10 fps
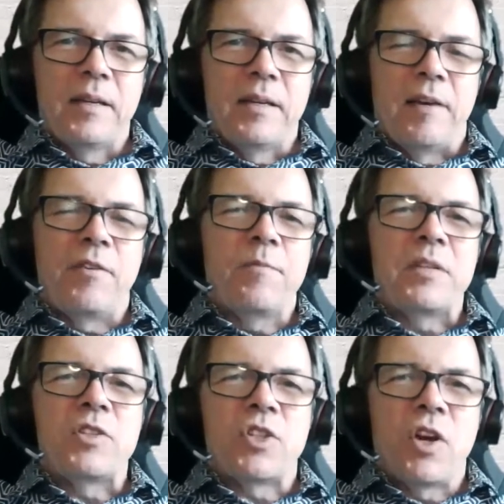if you've
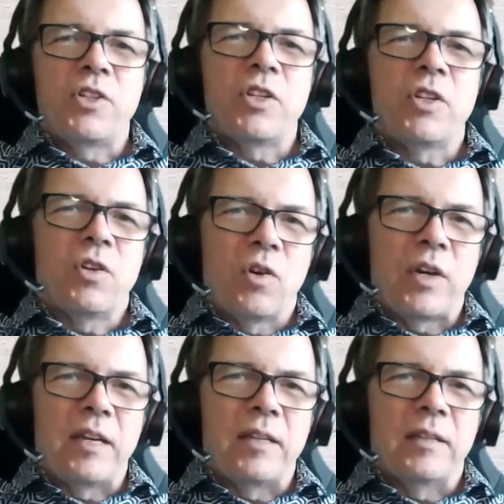been searching and
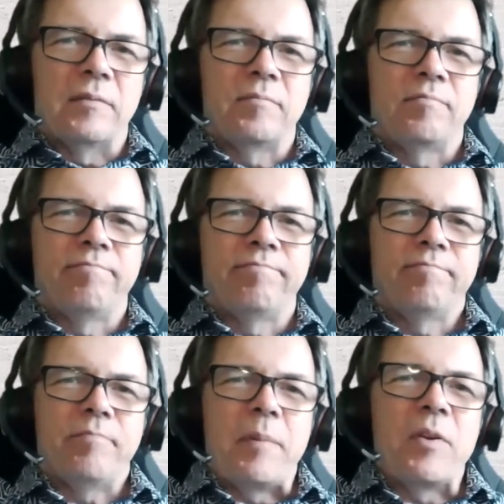looking and
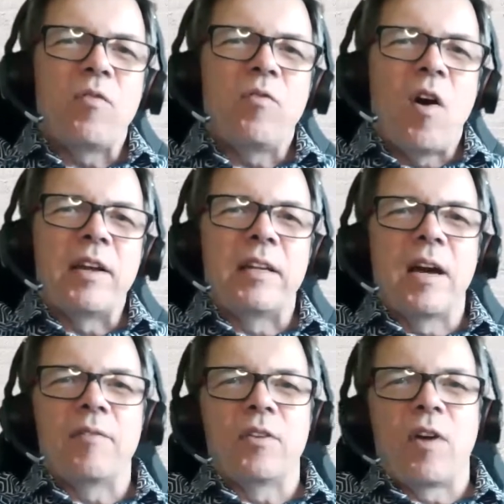maybe not finding
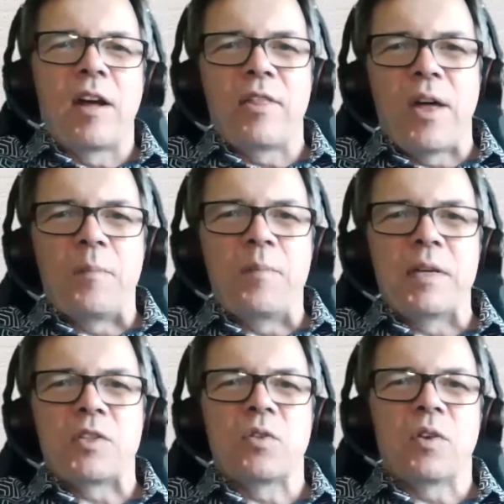either the right
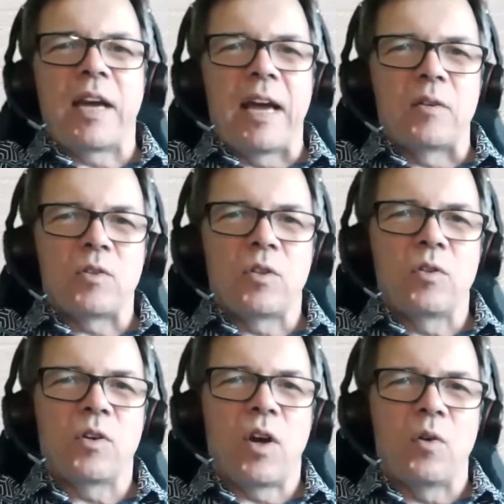therapist or counselor
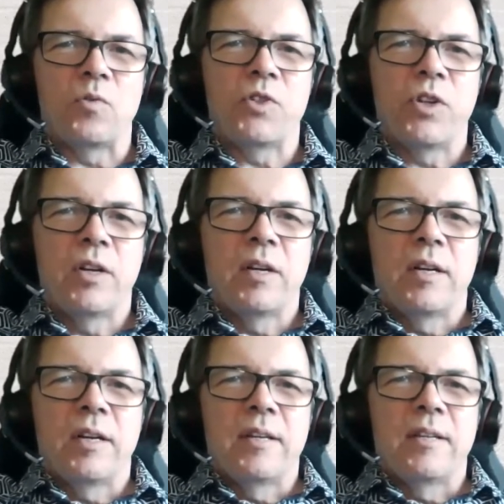or coach
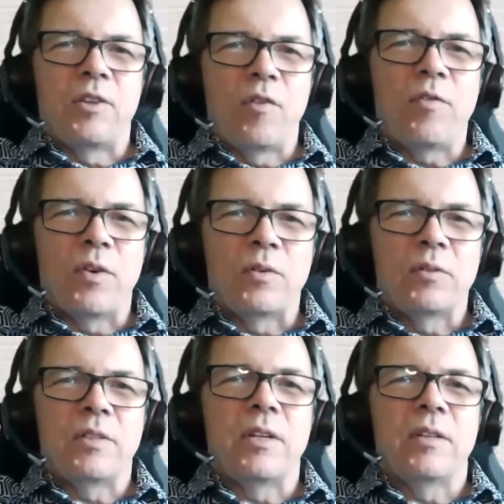that you feel
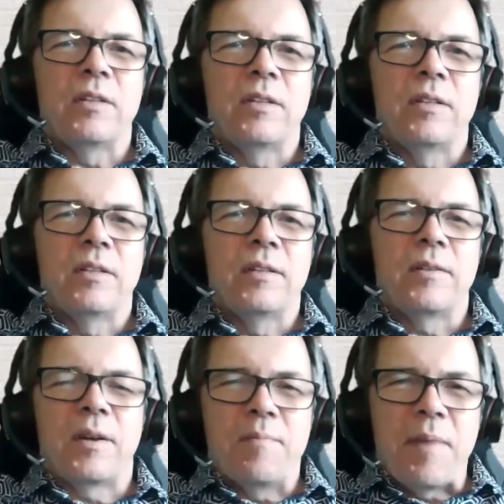that
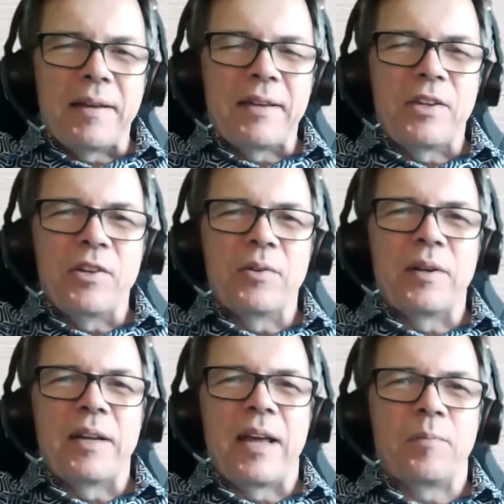can make you
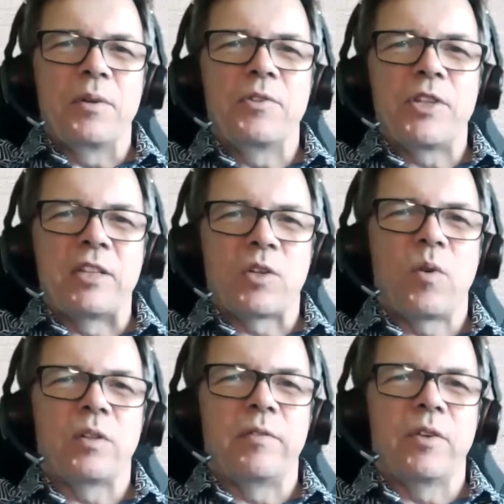and help you change the
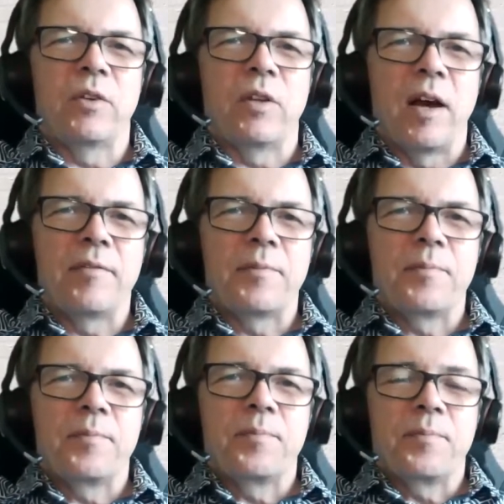quality of your life,
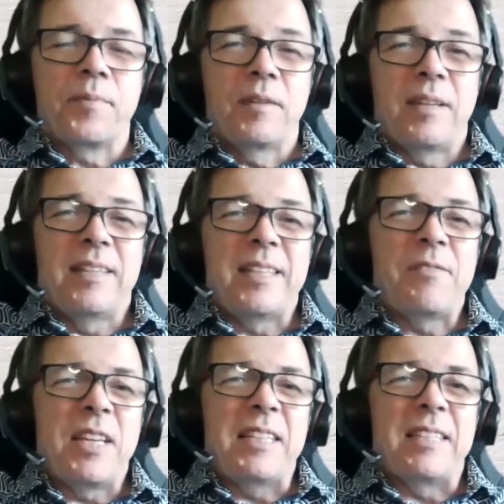then it's ever
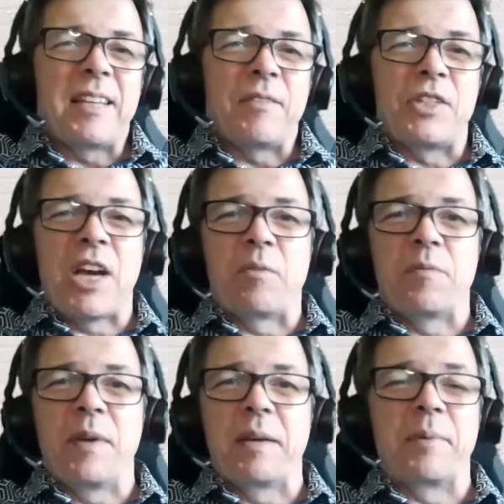so easy to have a chat
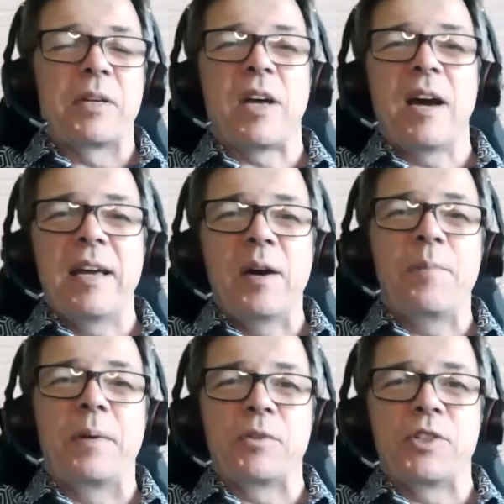with me, because I help
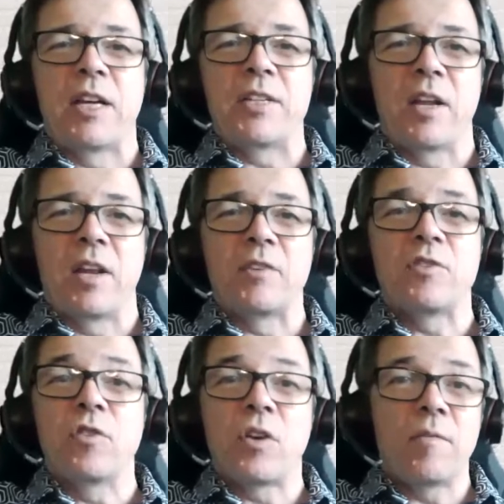people change their lives
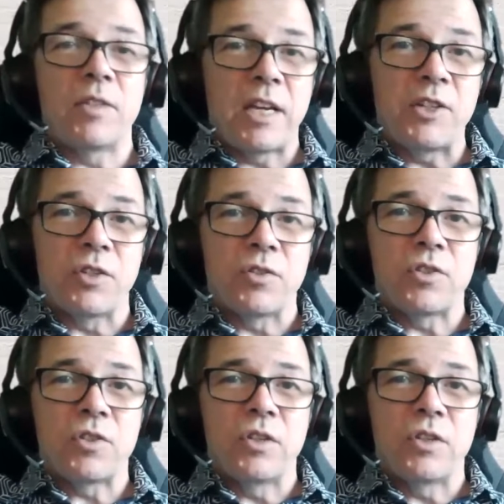through conversations.